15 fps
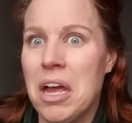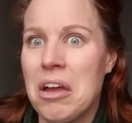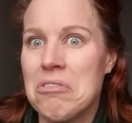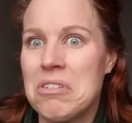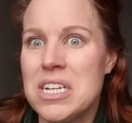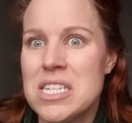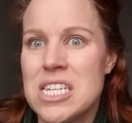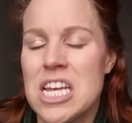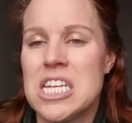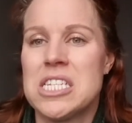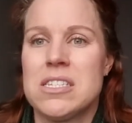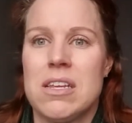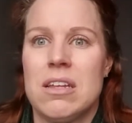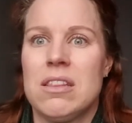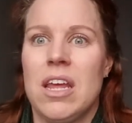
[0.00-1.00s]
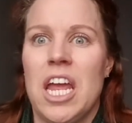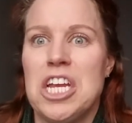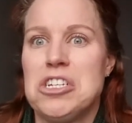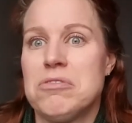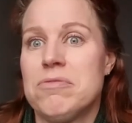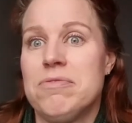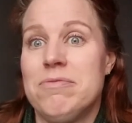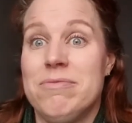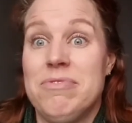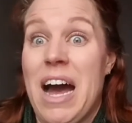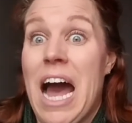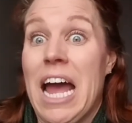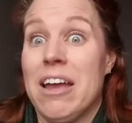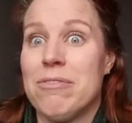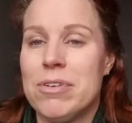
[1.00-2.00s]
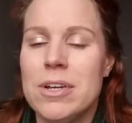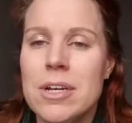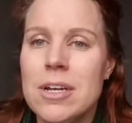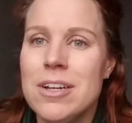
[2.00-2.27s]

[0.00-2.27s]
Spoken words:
at recess at the age of 5,